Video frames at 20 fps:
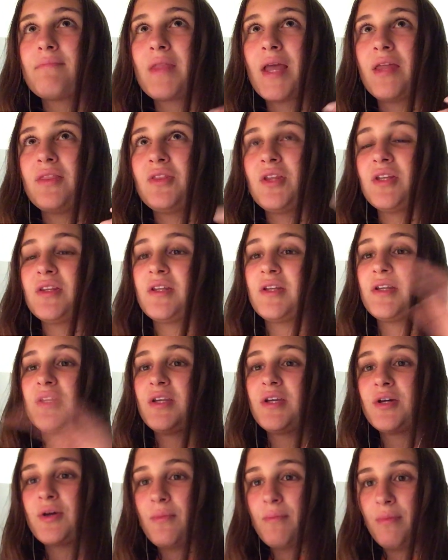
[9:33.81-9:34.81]
I think the
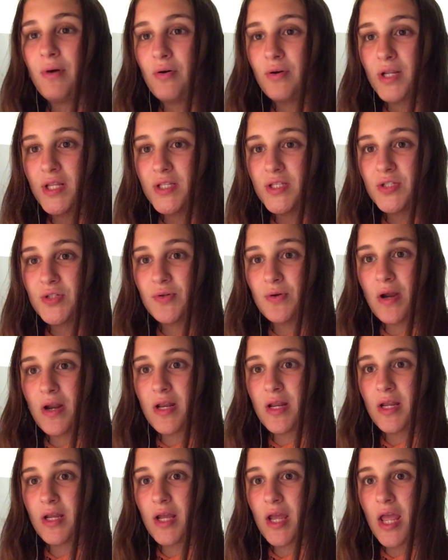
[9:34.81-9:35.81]
key components to
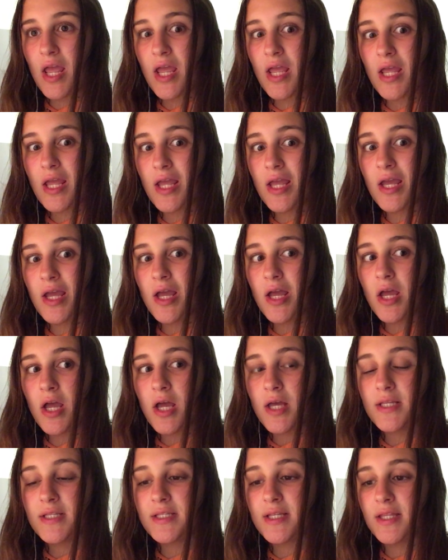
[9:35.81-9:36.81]
writing a
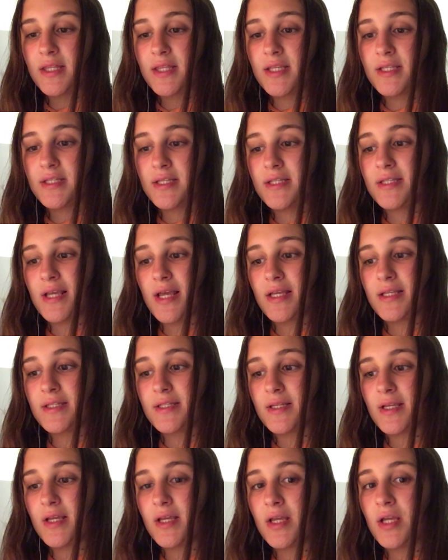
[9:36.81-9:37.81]
synthesis
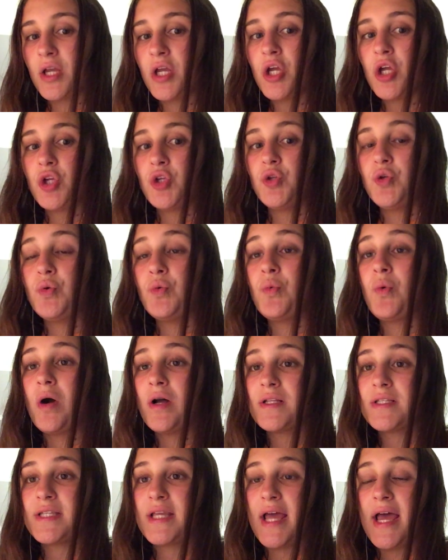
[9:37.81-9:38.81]
essay. You
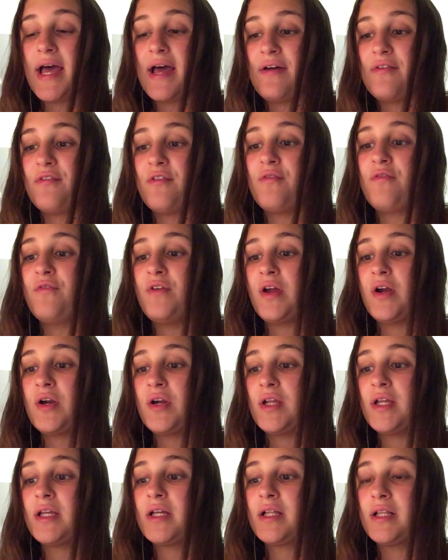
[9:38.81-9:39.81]
want to have a
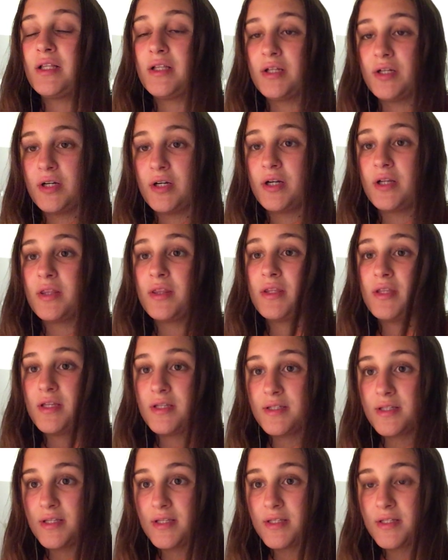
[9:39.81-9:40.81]
very clear
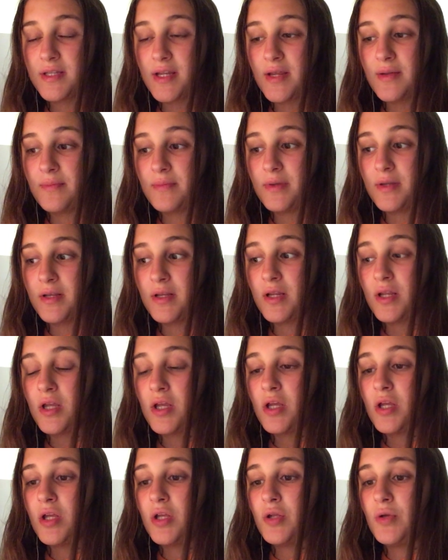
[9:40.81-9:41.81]
thesis statement.
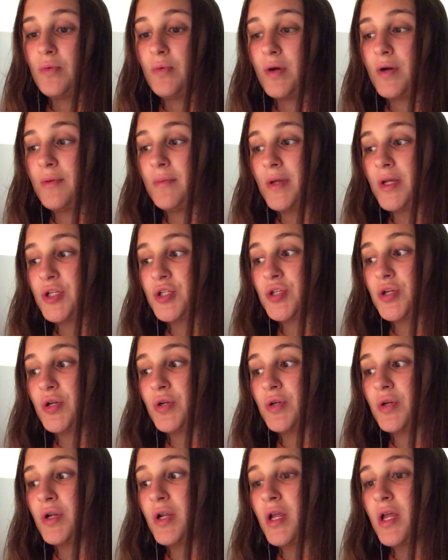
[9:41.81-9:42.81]
You want to make
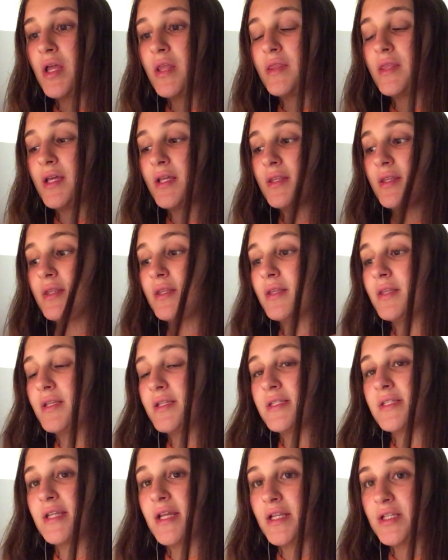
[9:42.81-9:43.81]
sure that the
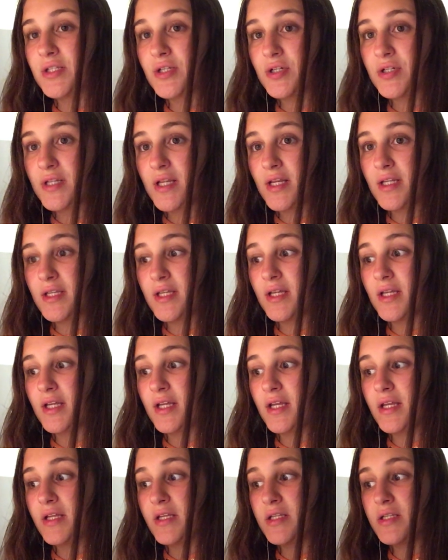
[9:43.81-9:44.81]
stance you're
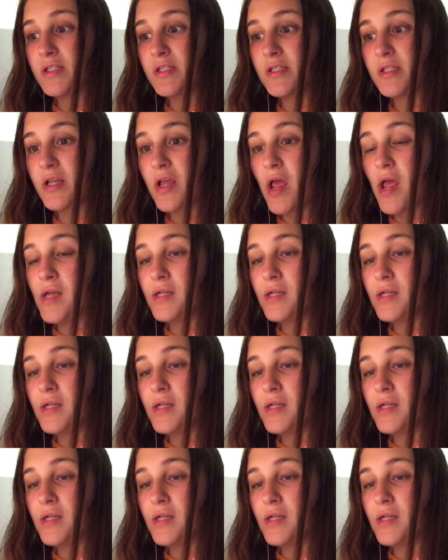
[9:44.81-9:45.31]
taking is